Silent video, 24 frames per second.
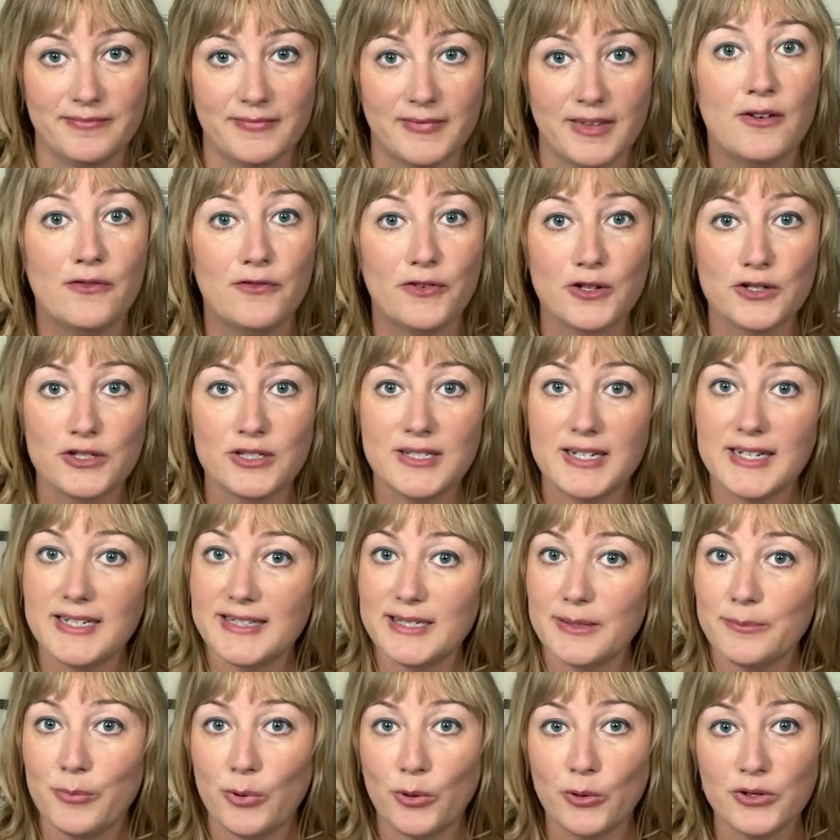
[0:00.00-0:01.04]
First, it's
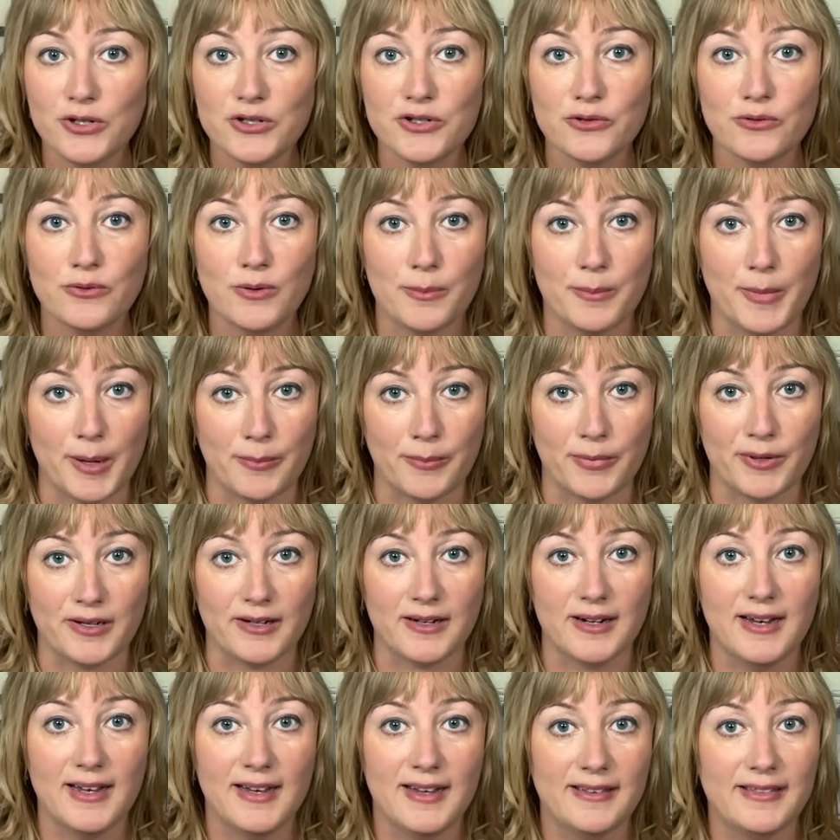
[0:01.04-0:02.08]
important to remember
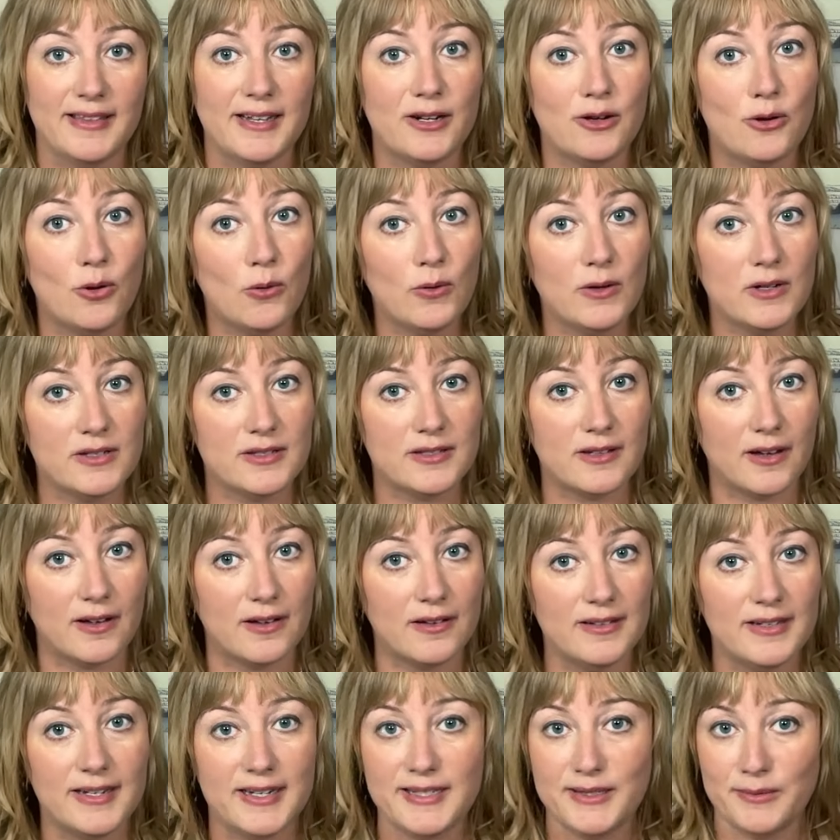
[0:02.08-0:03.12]
that
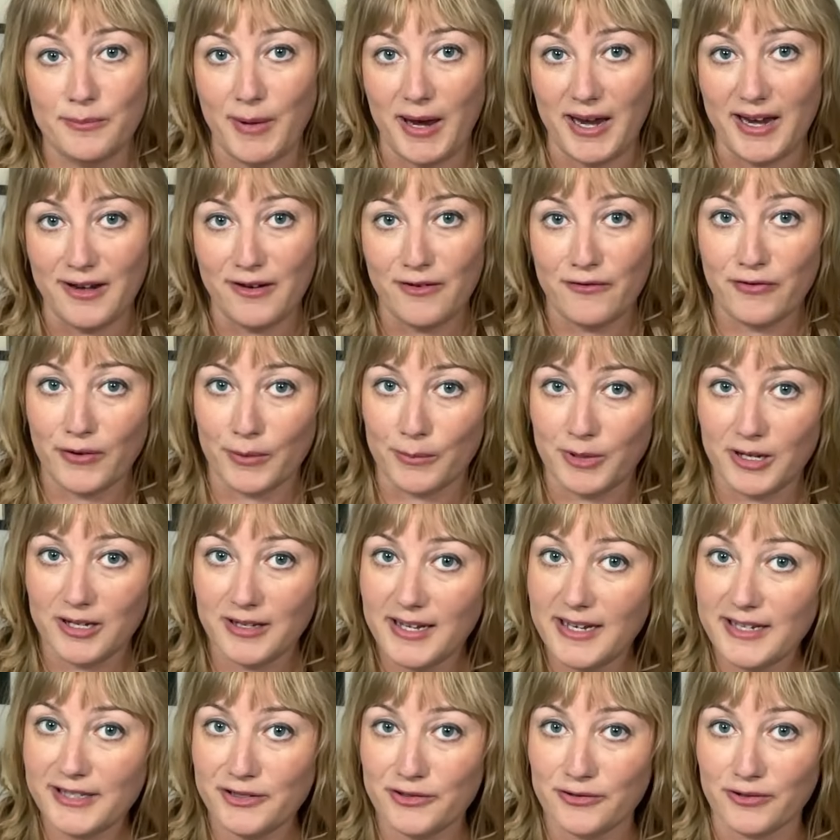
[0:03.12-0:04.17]
cortisol is made from
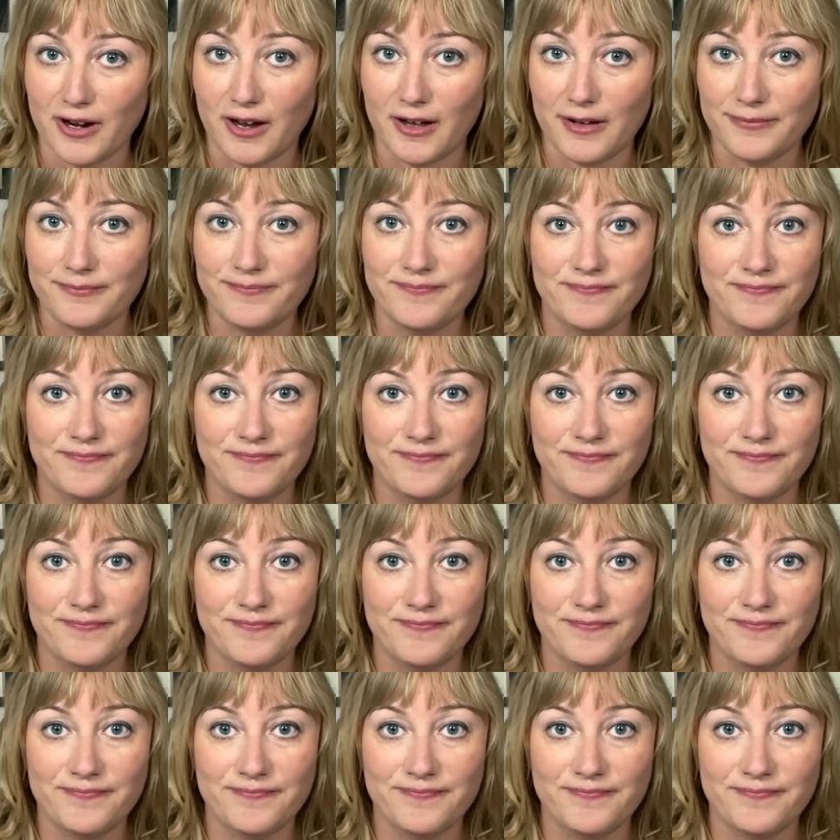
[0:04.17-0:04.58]
cholesterol.